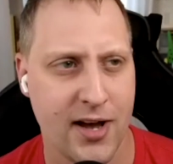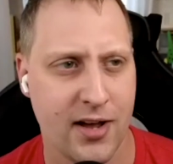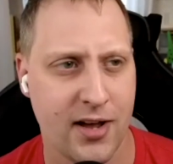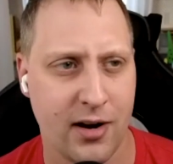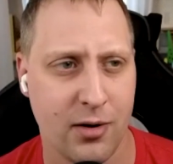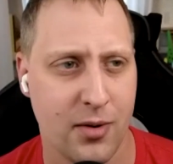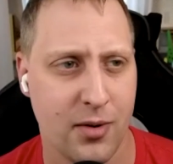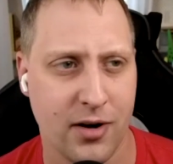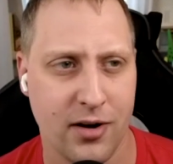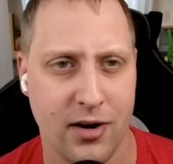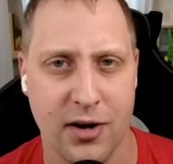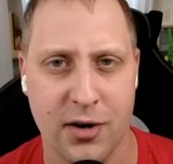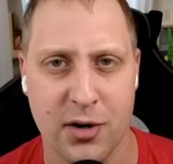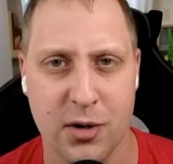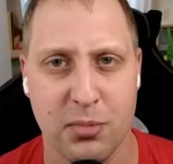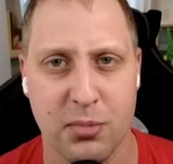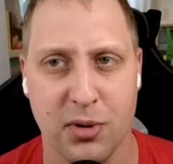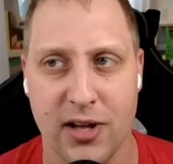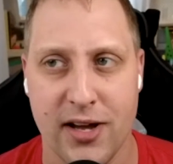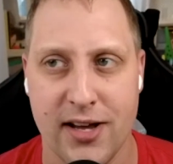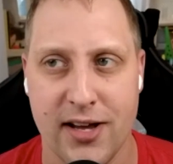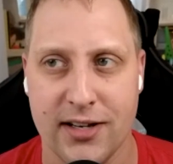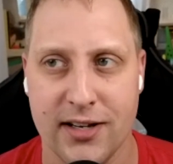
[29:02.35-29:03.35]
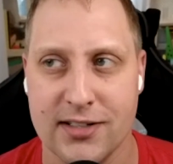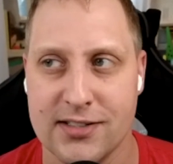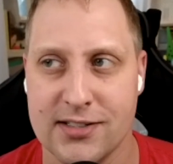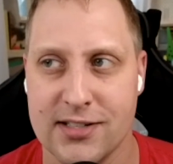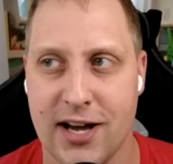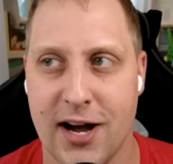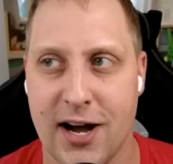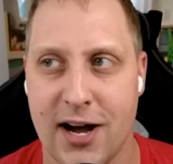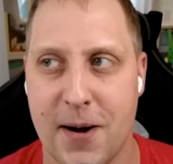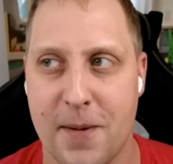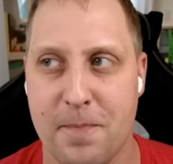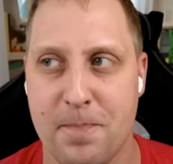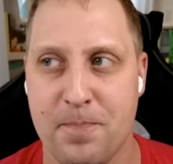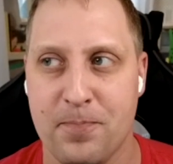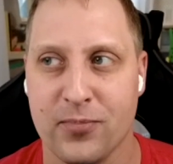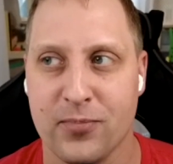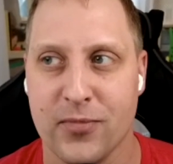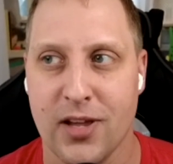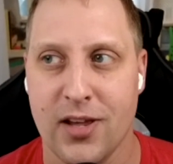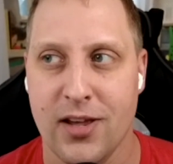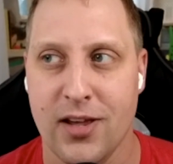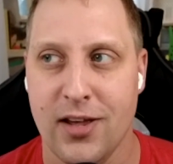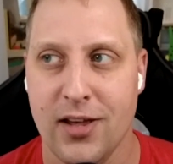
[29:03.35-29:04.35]
I don't want to underplay it. It's um,
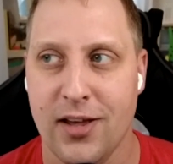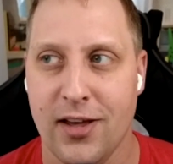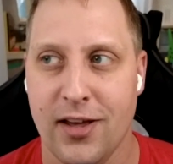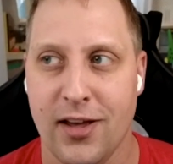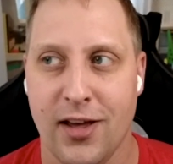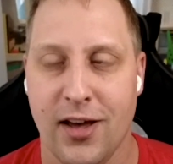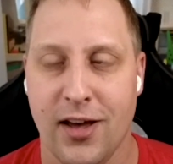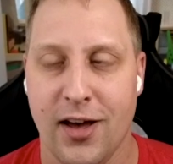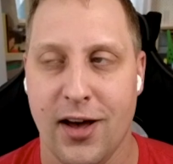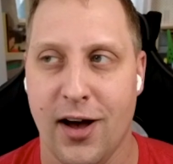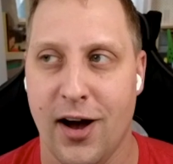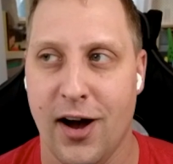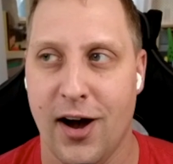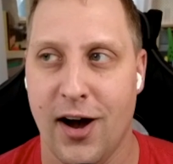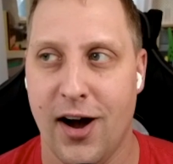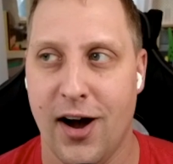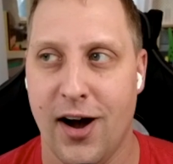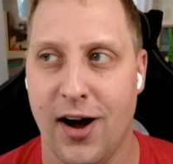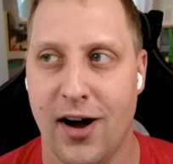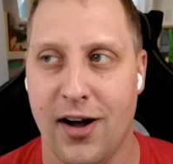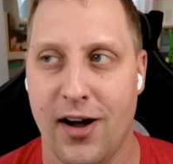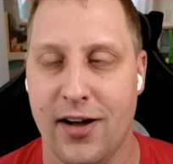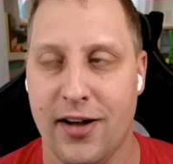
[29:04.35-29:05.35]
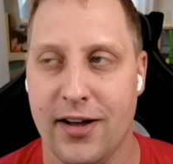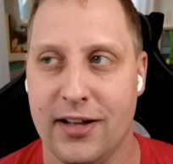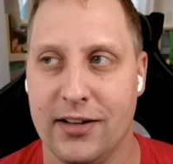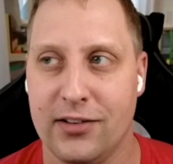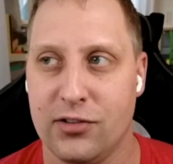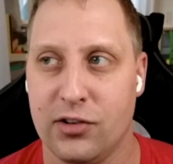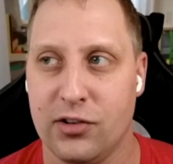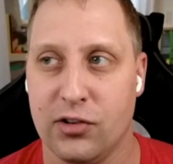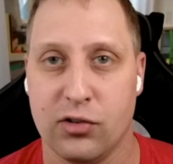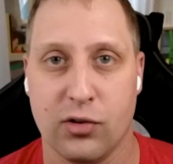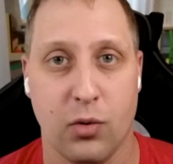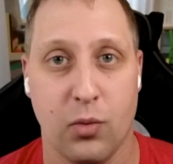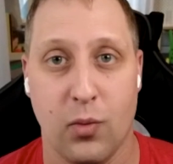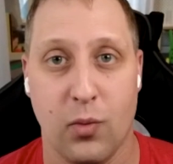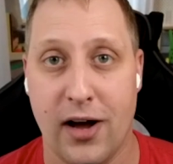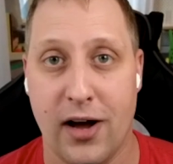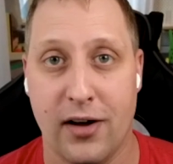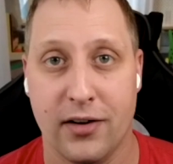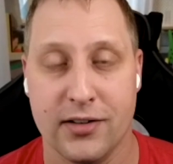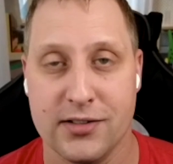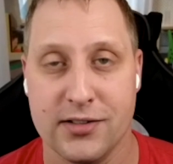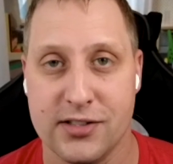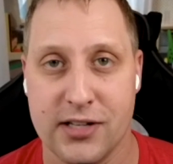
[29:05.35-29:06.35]
uh, it's just a
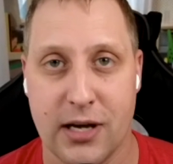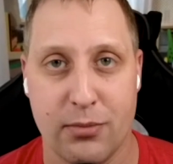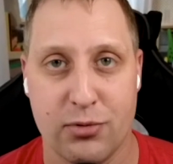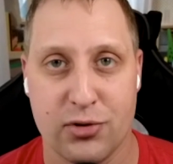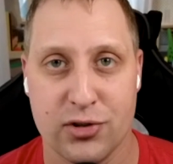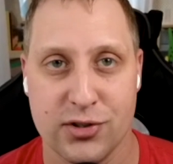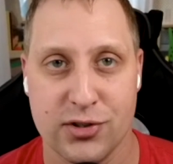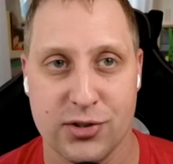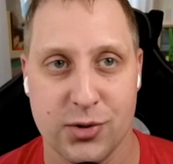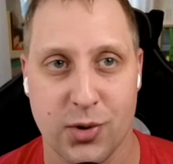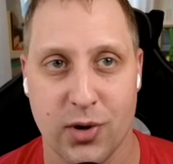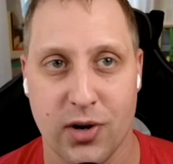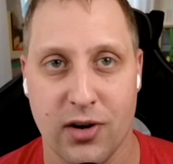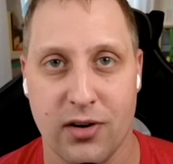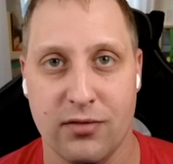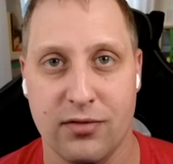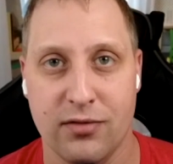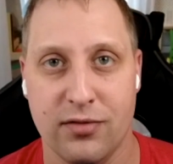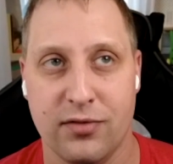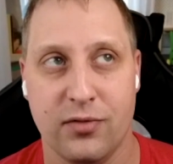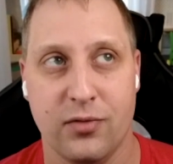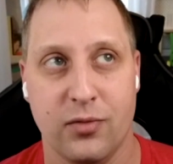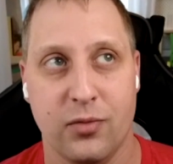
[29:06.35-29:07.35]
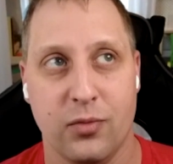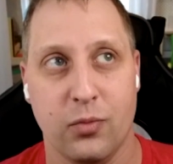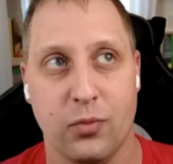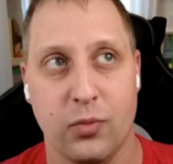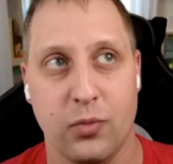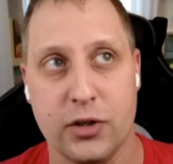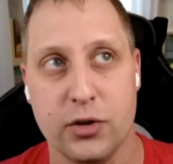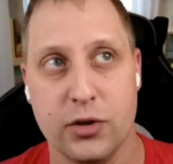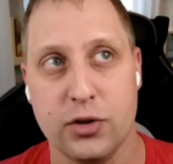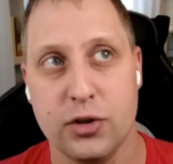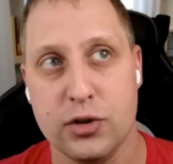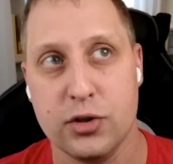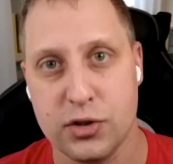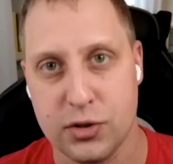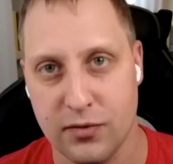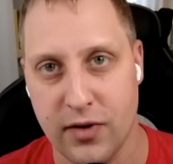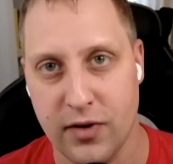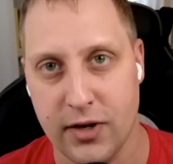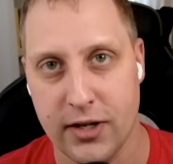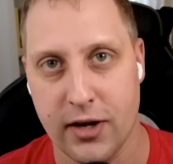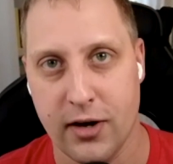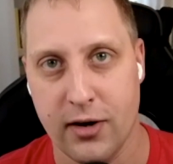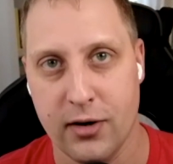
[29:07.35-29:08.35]
wild inception story of we do YouTube
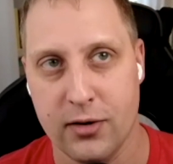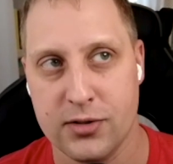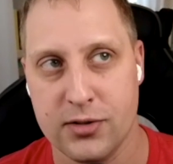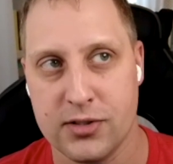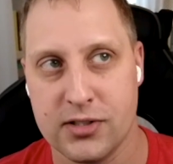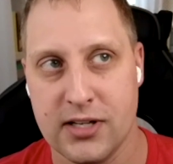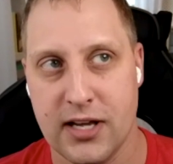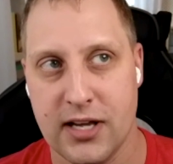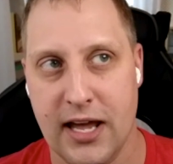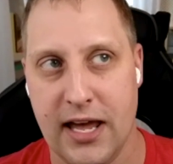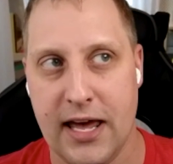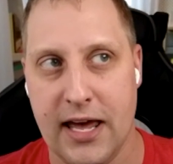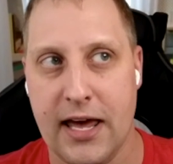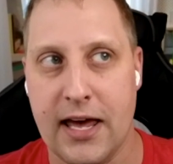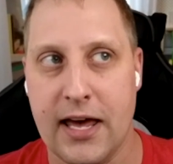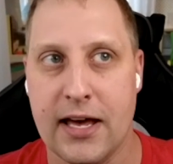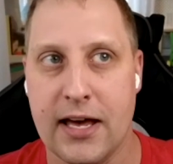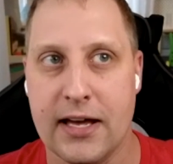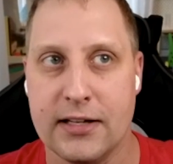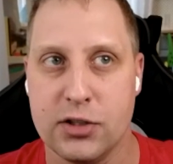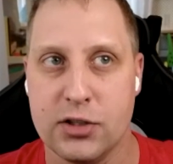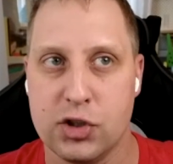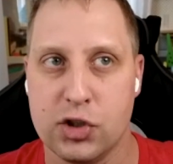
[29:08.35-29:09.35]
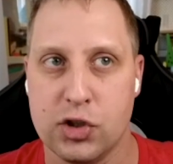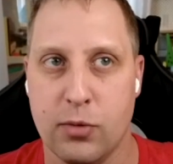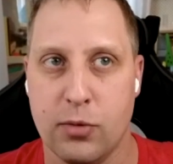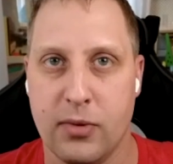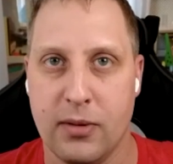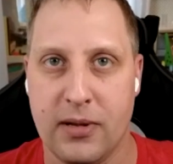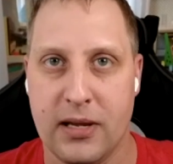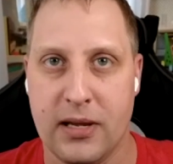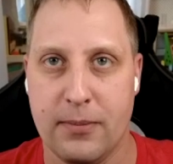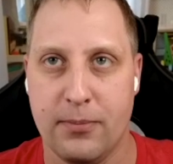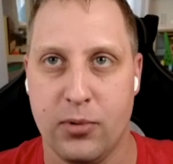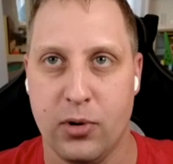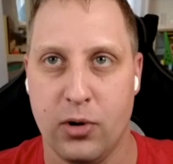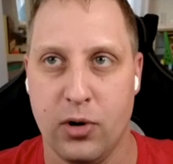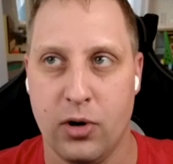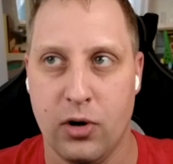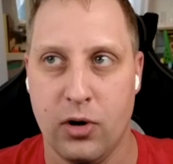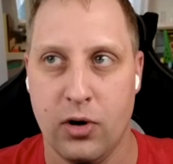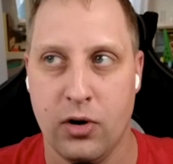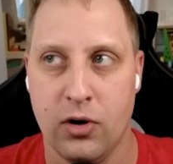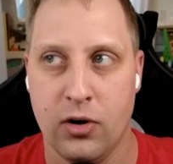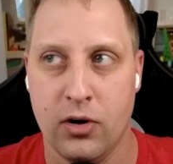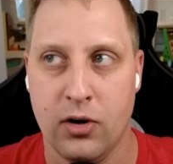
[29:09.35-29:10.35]
videos and so many
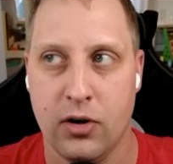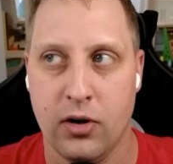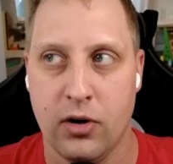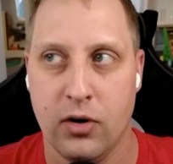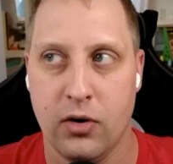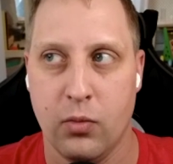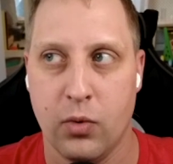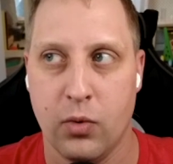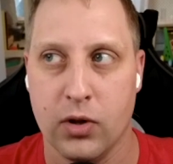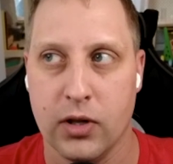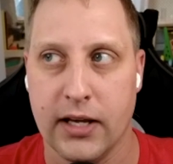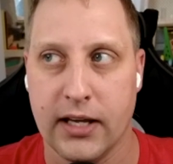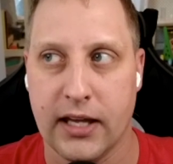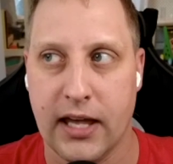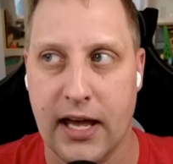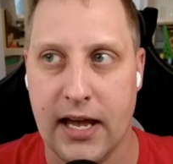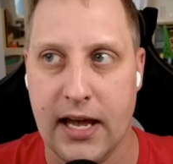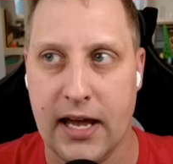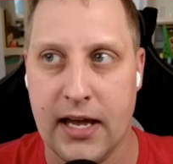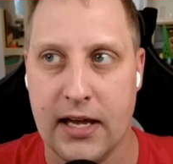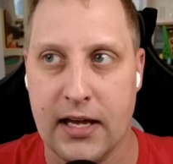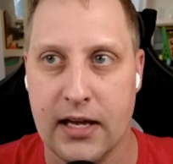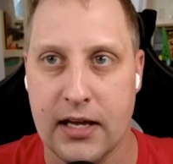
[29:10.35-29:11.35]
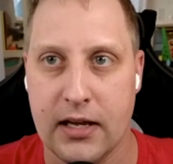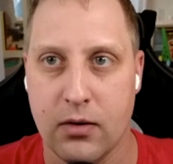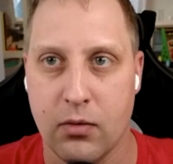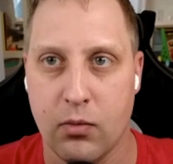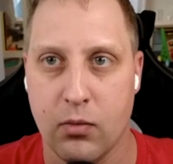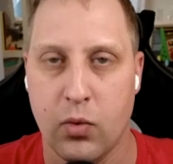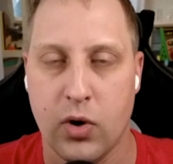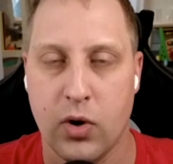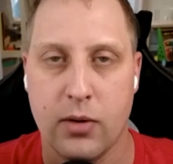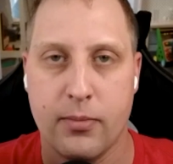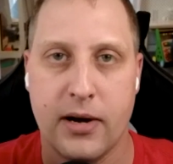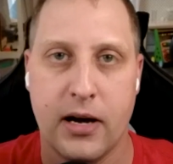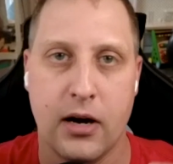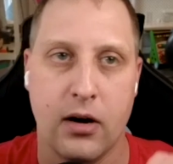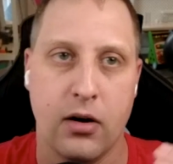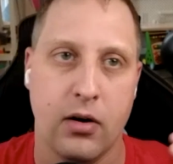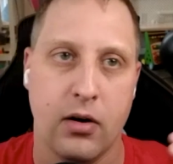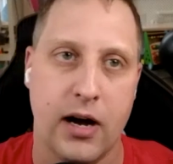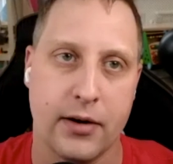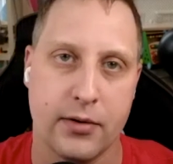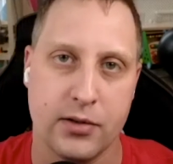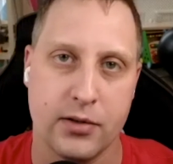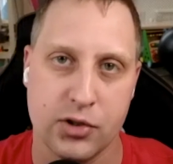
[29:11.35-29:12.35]
people were like, hey, what about
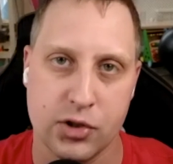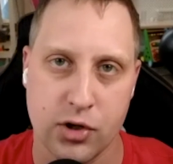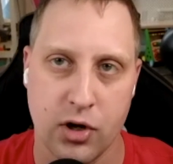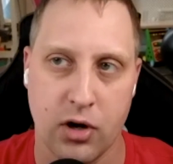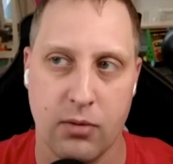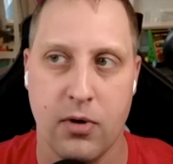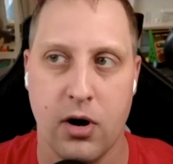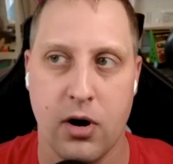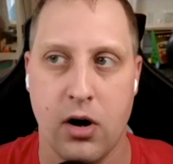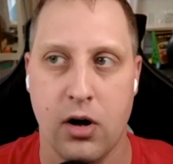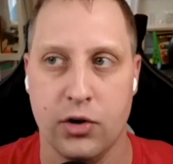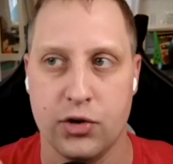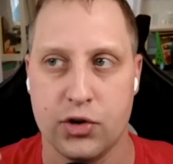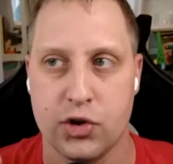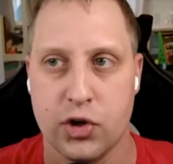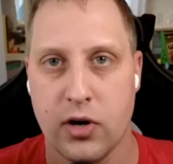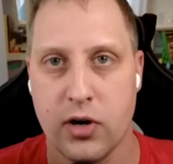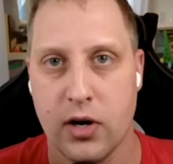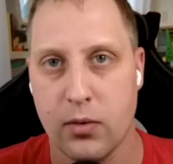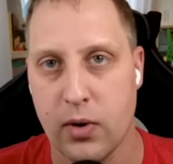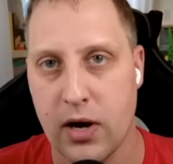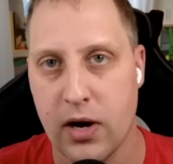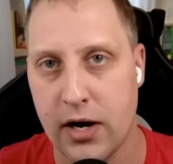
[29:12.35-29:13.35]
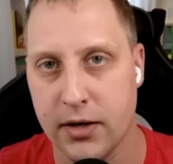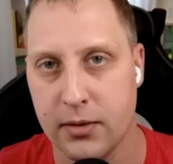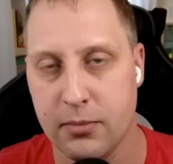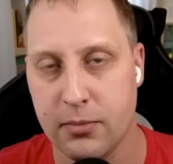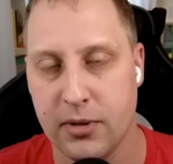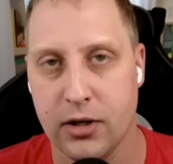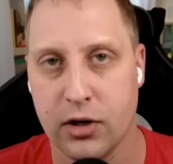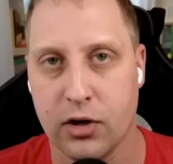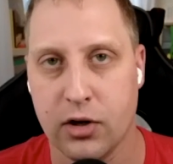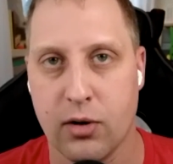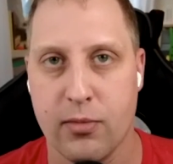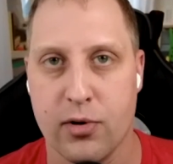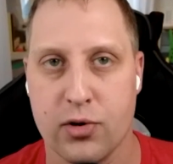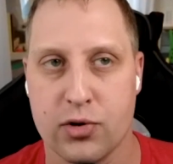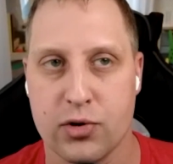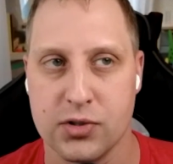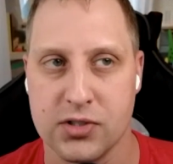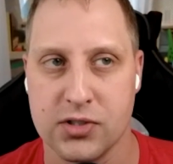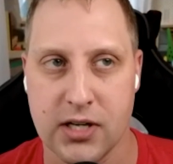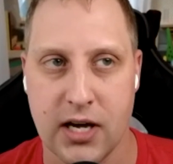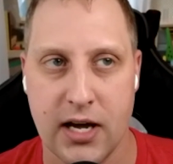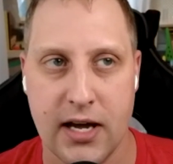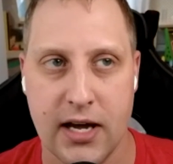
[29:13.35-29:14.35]
how to install mulch or how to bid a commercial
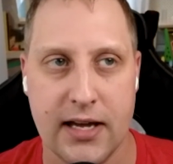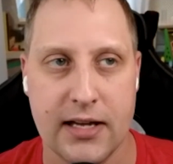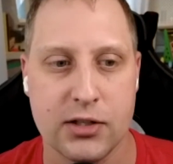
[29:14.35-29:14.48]
site?